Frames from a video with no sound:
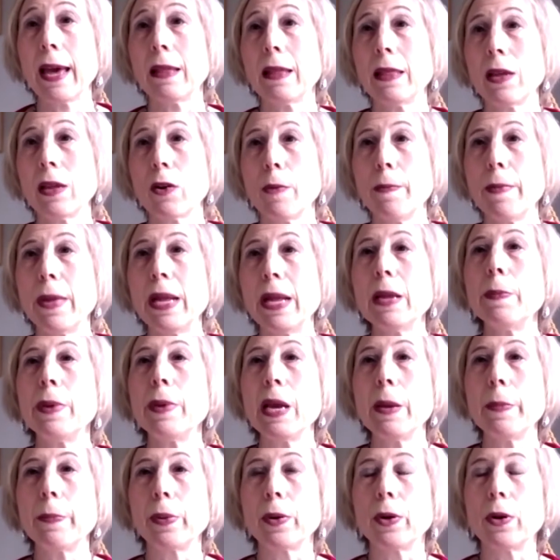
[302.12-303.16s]
there are many
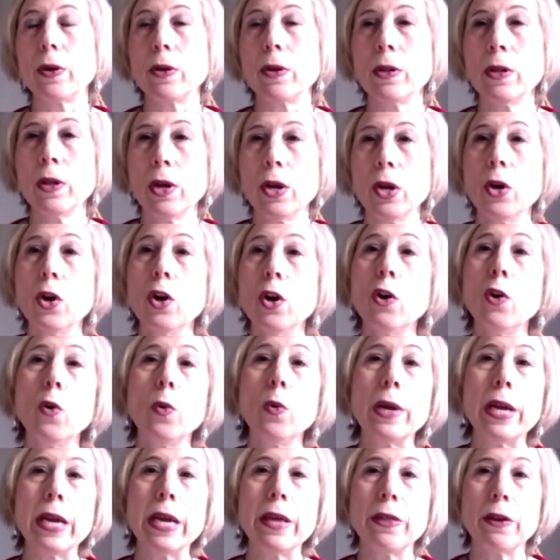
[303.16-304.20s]
people who
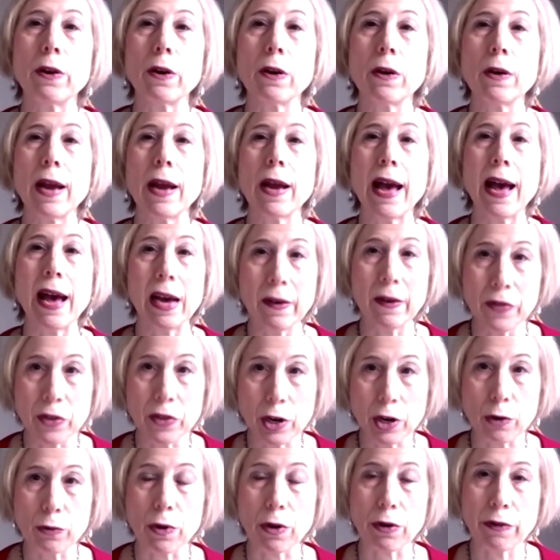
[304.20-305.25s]
either have the
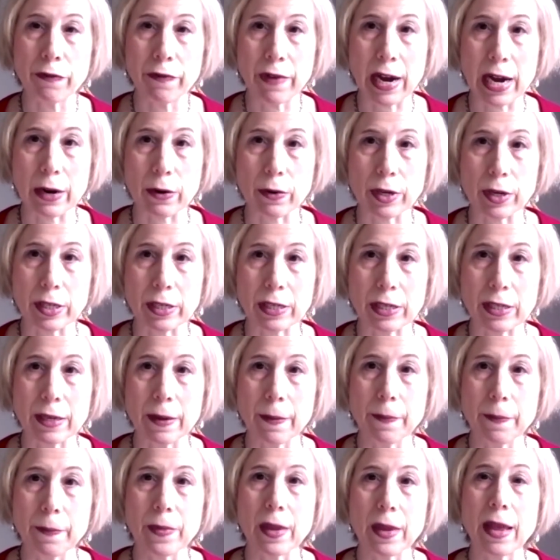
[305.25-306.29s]
coronavirus
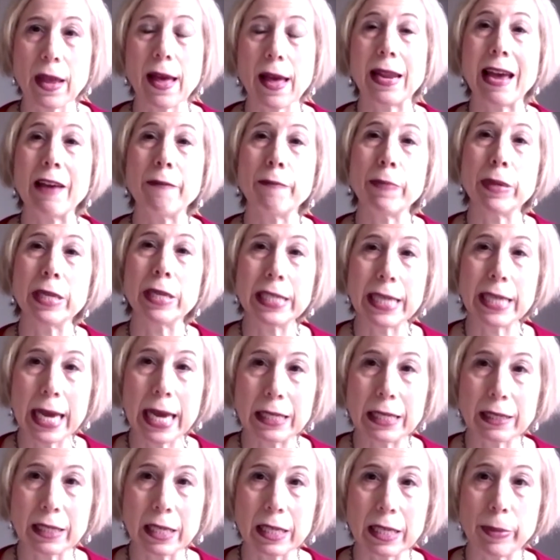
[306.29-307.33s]
and have been
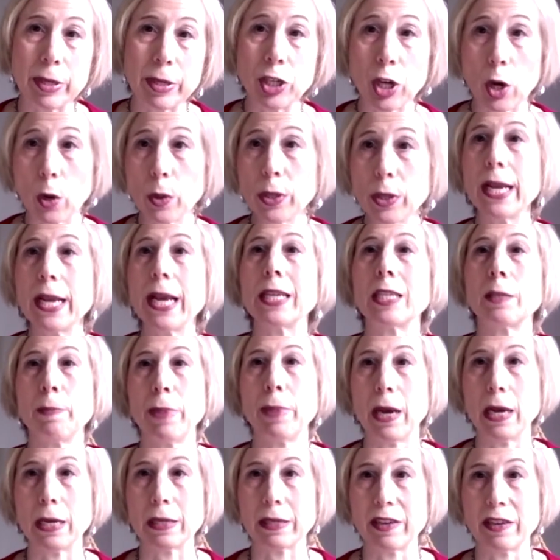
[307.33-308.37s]
tested but don't test
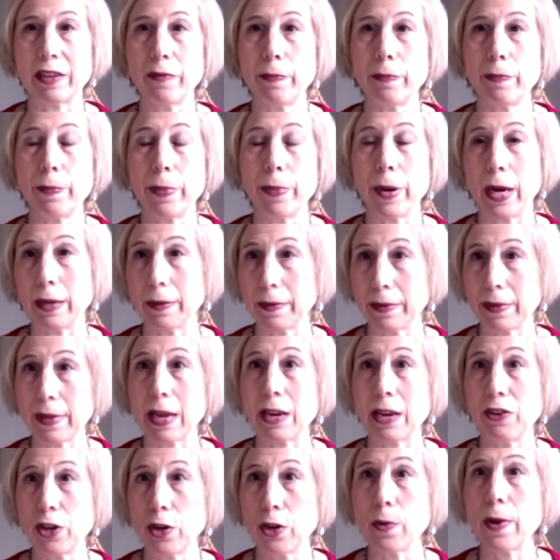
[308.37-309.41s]
positive, but they
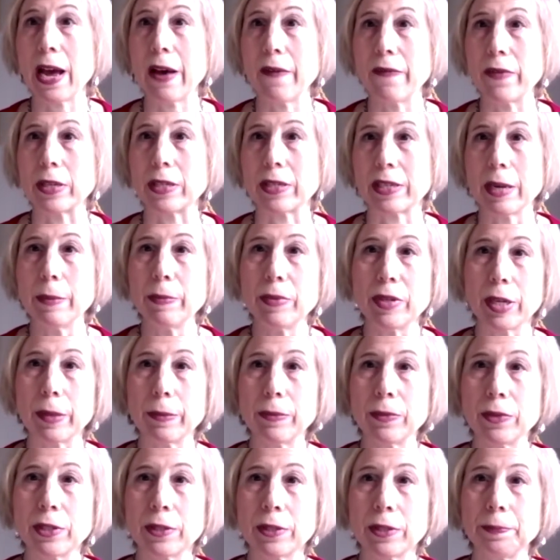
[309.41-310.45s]
do have the
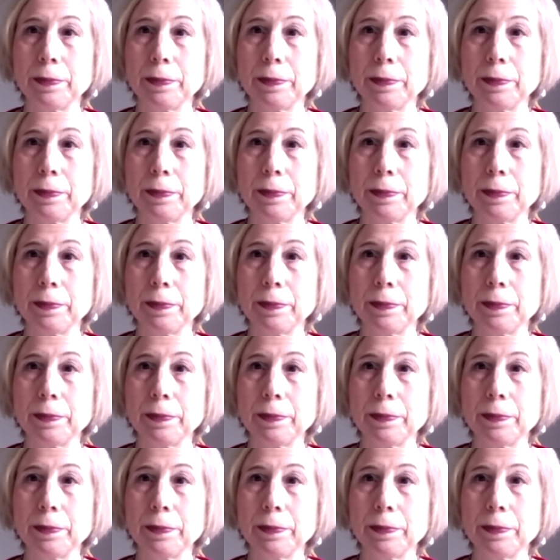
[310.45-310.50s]
symptoms.